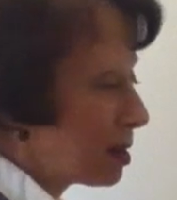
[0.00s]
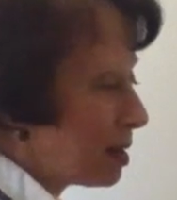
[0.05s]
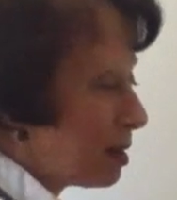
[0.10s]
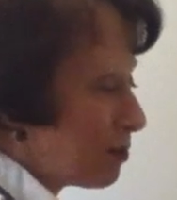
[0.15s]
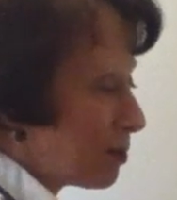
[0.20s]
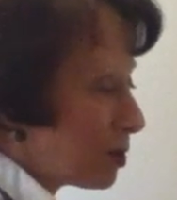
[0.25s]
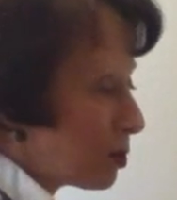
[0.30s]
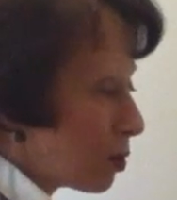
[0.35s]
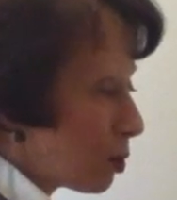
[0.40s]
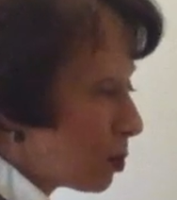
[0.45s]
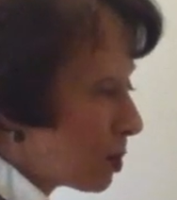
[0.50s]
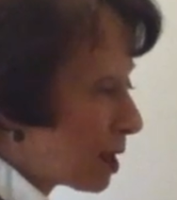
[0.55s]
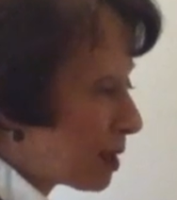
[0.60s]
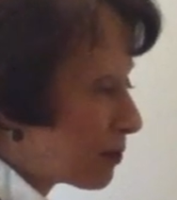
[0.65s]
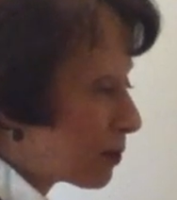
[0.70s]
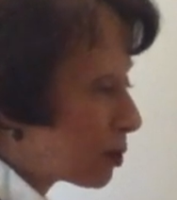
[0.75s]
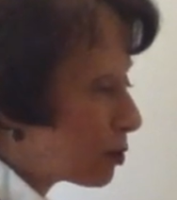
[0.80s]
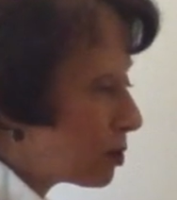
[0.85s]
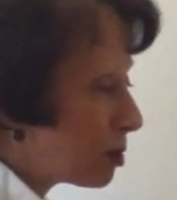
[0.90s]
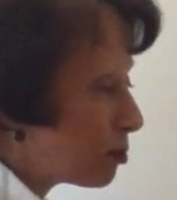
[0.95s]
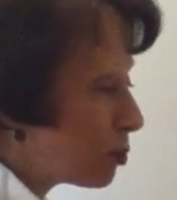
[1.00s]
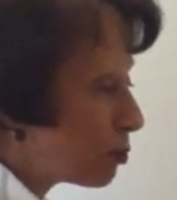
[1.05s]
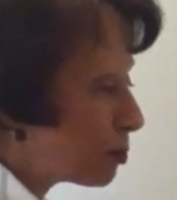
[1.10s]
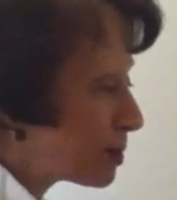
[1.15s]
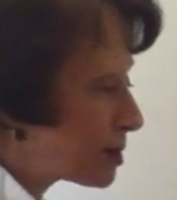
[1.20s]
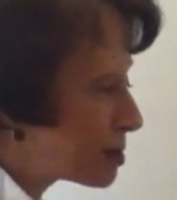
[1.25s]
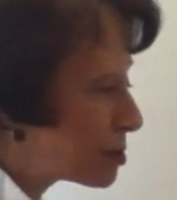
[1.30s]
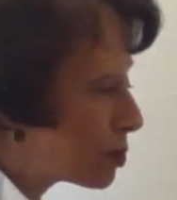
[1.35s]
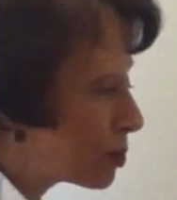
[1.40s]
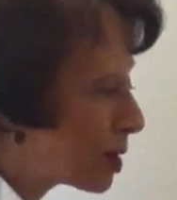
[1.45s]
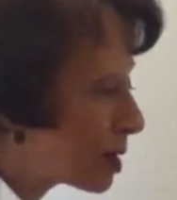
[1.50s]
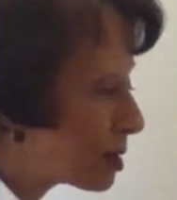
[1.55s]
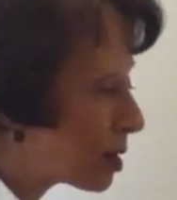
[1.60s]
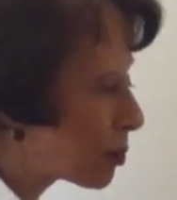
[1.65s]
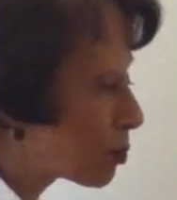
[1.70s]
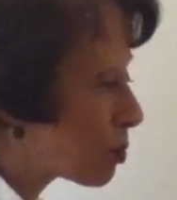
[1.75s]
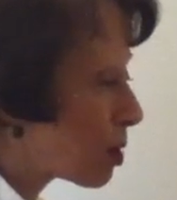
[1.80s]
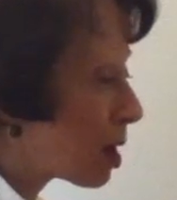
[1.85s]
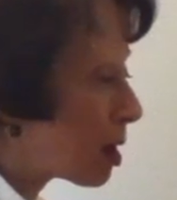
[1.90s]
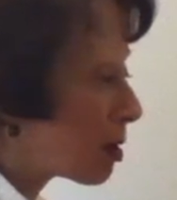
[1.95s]
Even though we have all the movements to get
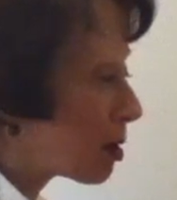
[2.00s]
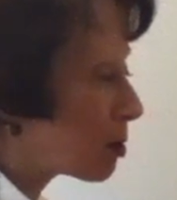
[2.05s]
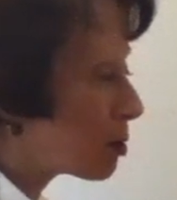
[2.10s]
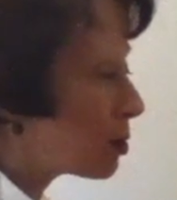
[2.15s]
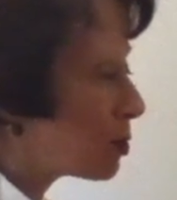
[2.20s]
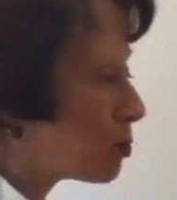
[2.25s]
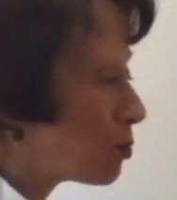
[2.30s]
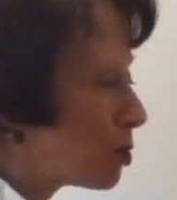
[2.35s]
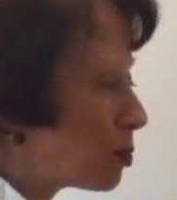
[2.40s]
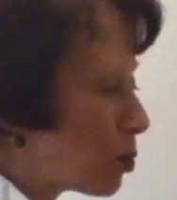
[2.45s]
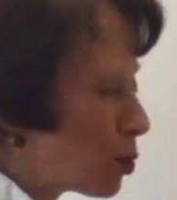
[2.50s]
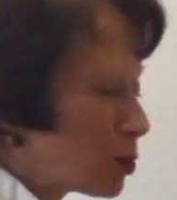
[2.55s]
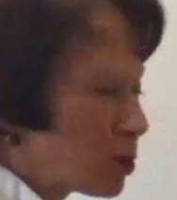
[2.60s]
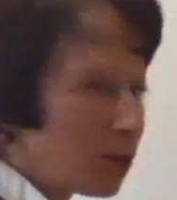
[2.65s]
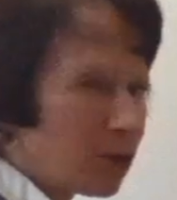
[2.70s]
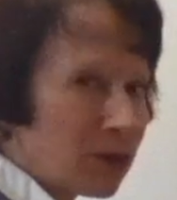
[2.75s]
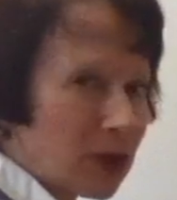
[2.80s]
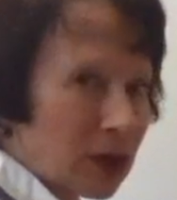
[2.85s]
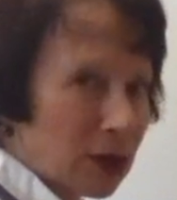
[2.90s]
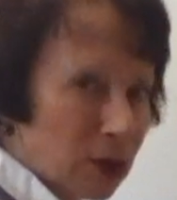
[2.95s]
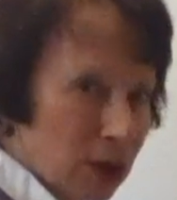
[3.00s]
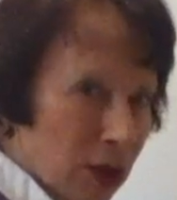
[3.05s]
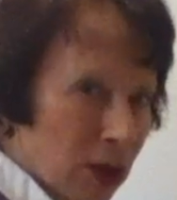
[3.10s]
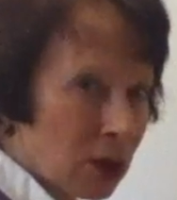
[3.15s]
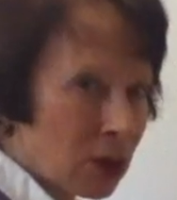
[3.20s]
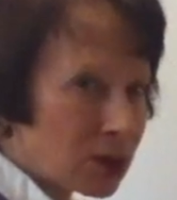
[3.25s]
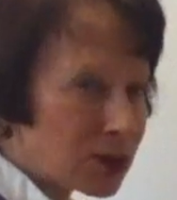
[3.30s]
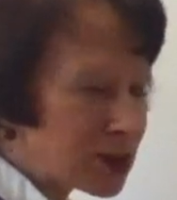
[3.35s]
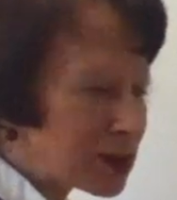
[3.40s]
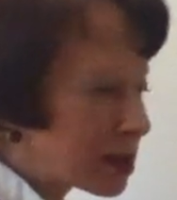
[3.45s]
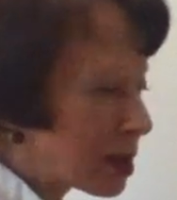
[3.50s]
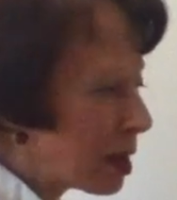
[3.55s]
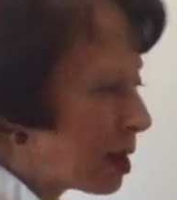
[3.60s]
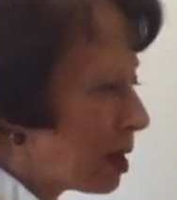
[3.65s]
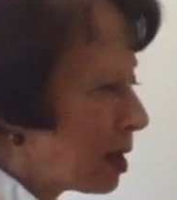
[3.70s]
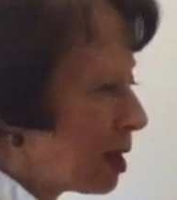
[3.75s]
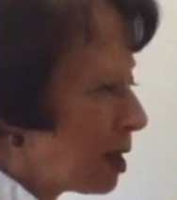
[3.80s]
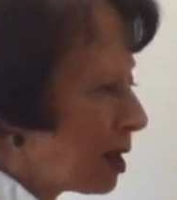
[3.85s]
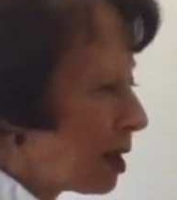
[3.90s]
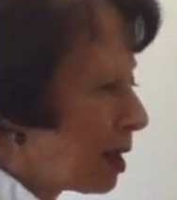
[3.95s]
around, we want to feel close.
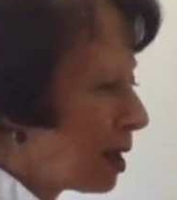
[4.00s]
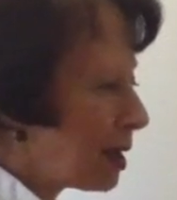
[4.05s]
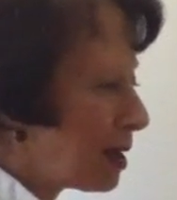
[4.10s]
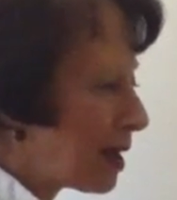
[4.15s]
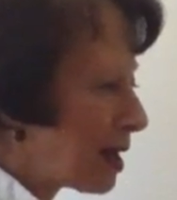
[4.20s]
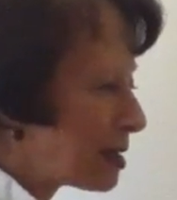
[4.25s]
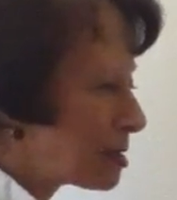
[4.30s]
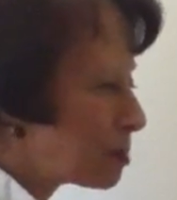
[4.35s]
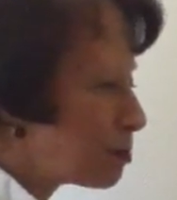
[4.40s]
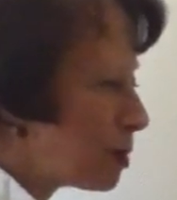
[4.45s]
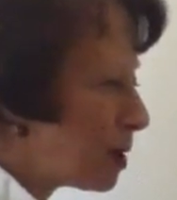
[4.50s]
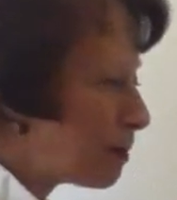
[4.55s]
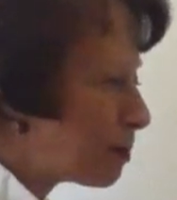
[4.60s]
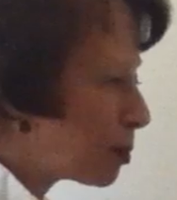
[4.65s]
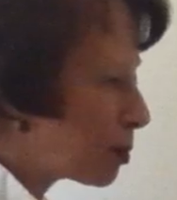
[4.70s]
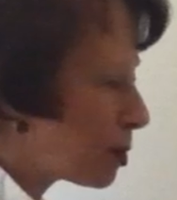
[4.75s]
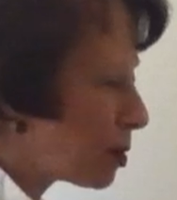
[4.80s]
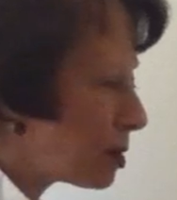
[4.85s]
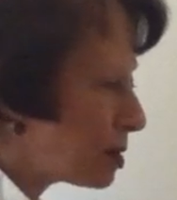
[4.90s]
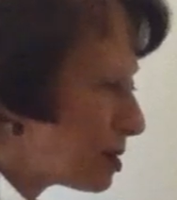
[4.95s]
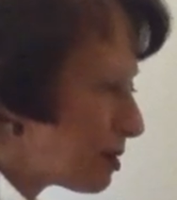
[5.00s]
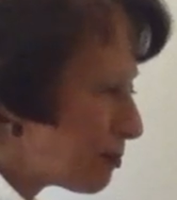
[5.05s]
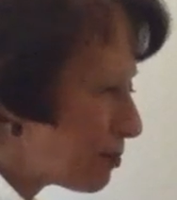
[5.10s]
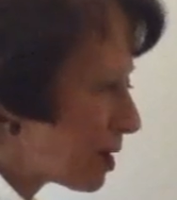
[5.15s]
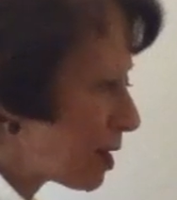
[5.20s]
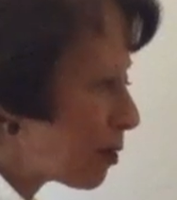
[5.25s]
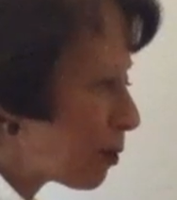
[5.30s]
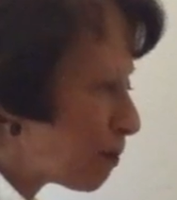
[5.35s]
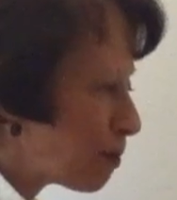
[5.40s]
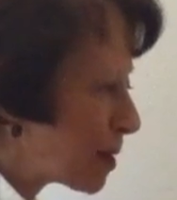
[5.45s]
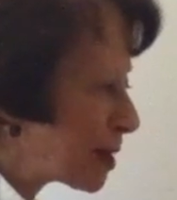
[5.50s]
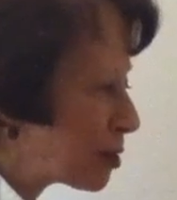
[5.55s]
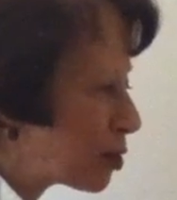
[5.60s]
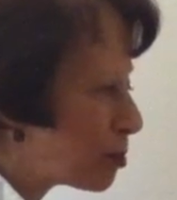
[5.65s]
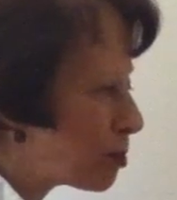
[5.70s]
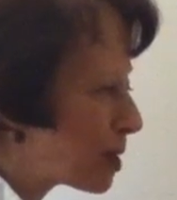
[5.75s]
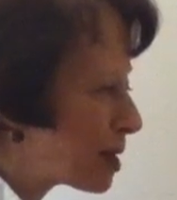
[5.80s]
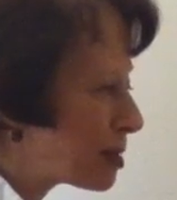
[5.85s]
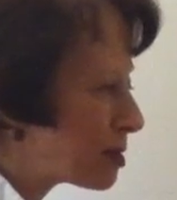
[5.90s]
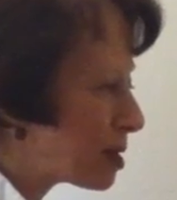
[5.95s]
And as people develop better
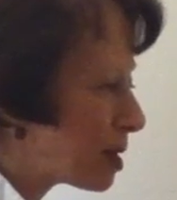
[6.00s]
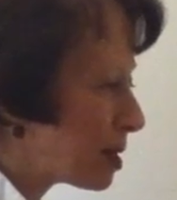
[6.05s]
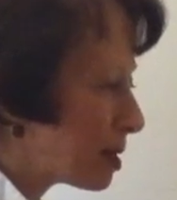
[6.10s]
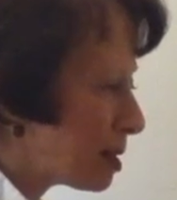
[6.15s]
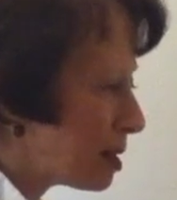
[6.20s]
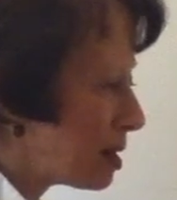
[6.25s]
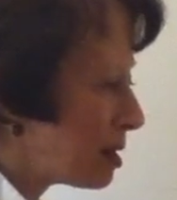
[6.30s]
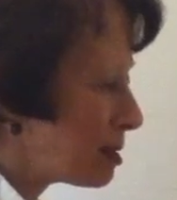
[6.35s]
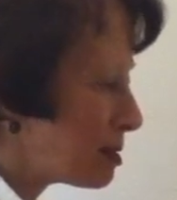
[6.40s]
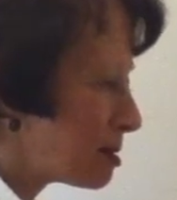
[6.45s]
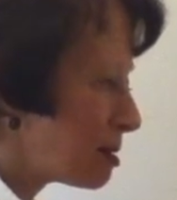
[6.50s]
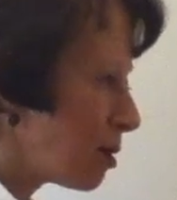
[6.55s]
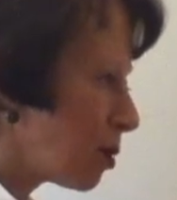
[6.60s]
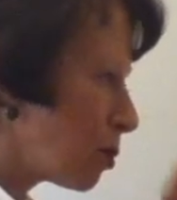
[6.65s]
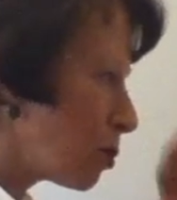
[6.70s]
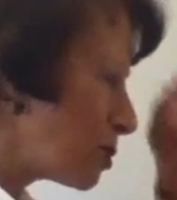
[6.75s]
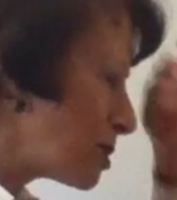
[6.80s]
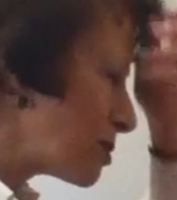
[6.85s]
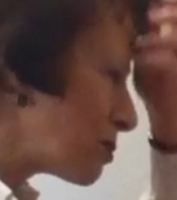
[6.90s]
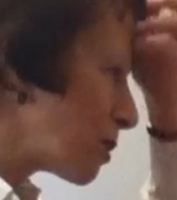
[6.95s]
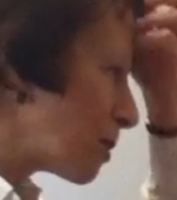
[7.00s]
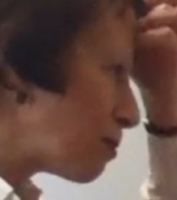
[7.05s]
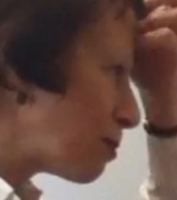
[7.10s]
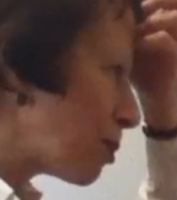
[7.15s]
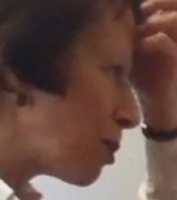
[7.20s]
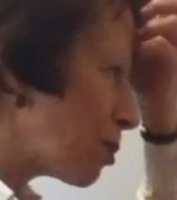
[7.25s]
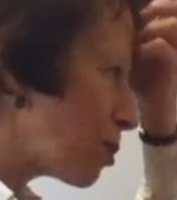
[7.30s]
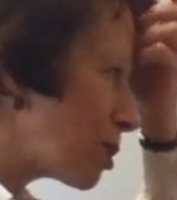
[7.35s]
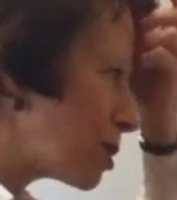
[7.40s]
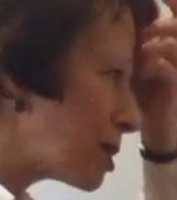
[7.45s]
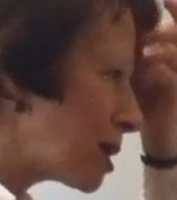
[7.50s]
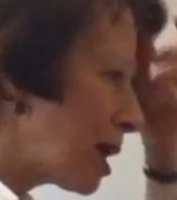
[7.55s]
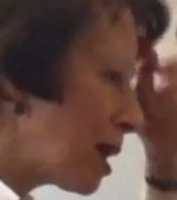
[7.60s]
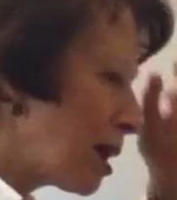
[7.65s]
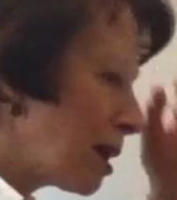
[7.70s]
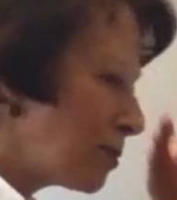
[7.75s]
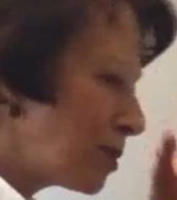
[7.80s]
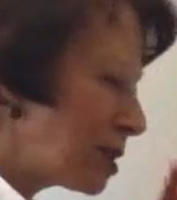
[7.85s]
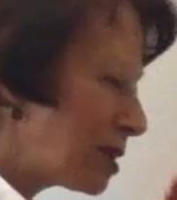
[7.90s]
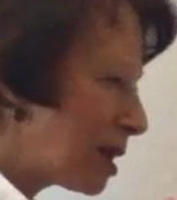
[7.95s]
and better techniques, they always report
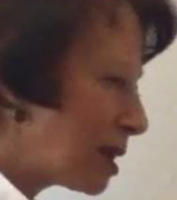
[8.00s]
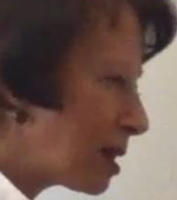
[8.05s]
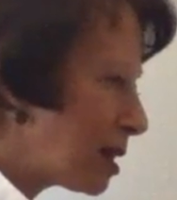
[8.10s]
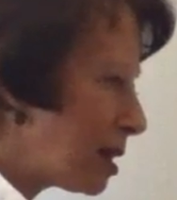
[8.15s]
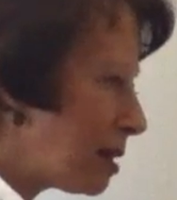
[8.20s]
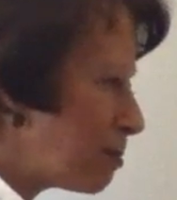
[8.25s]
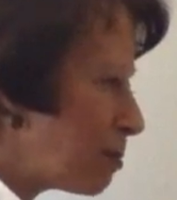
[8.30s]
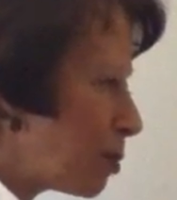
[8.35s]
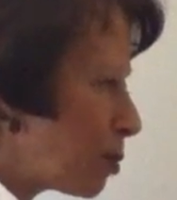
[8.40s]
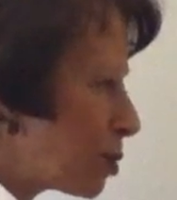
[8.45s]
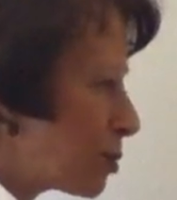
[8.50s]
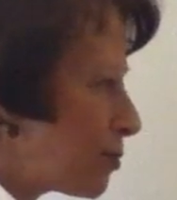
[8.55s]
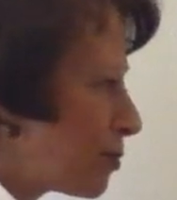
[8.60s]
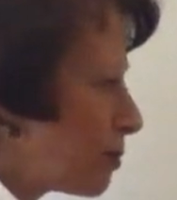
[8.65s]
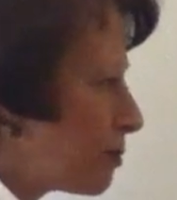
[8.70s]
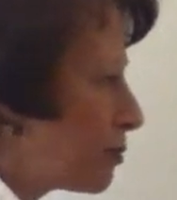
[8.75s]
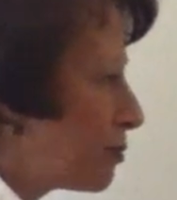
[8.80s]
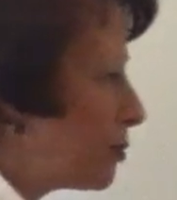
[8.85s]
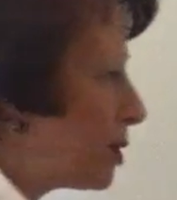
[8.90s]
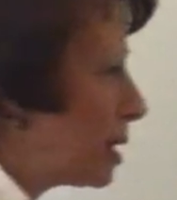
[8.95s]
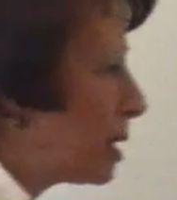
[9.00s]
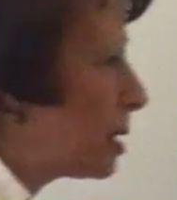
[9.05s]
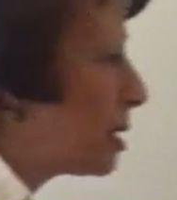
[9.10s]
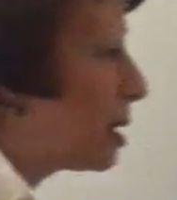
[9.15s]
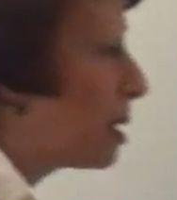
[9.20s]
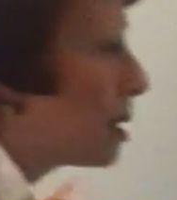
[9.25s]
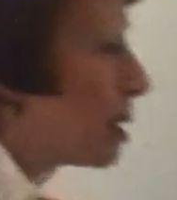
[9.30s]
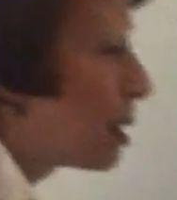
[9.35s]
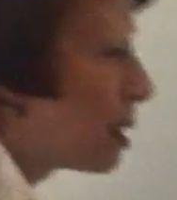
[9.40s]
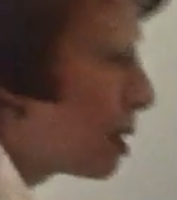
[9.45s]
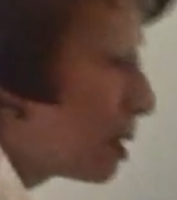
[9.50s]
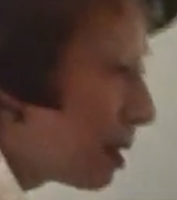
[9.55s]
that the keyboard, from feeling